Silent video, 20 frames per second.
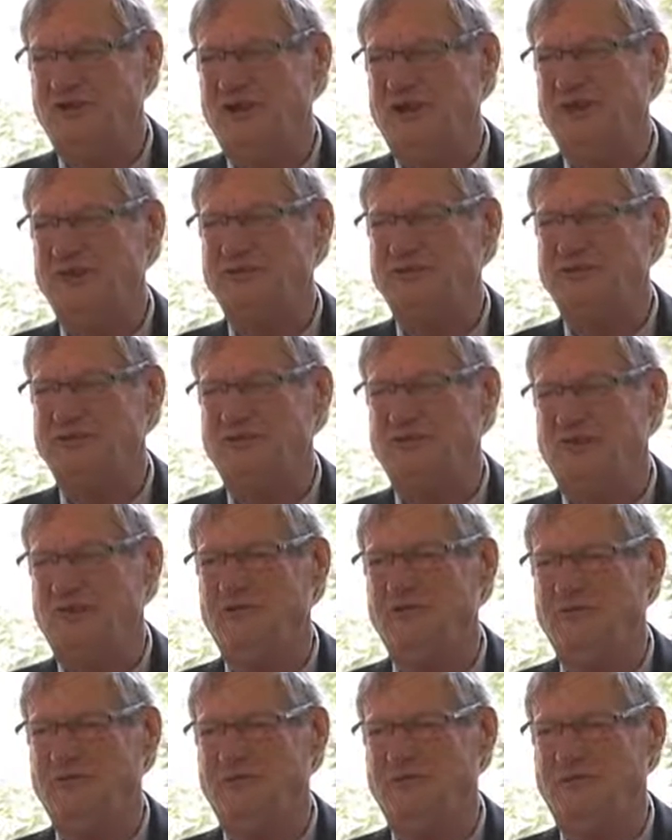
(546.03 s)
caused the
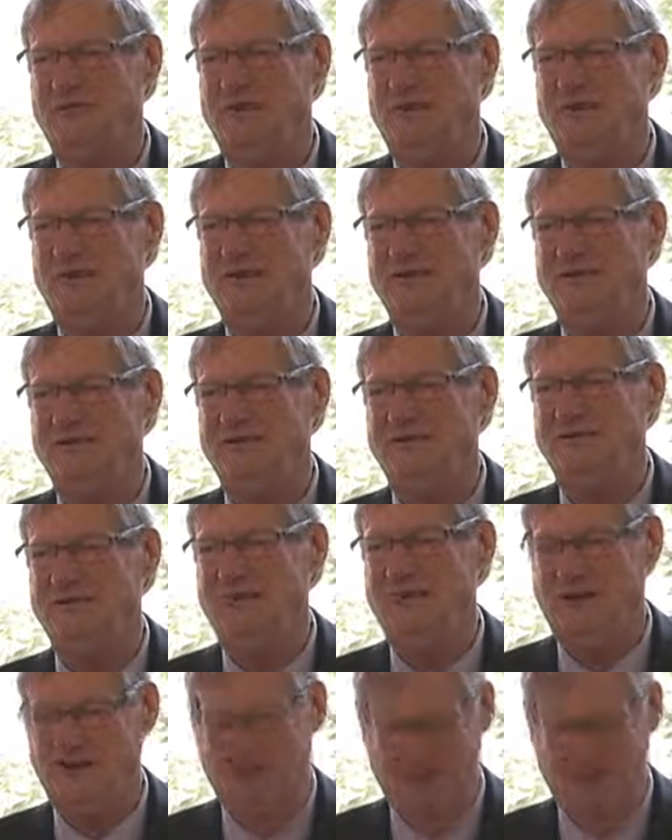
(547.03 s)
criminal mind and how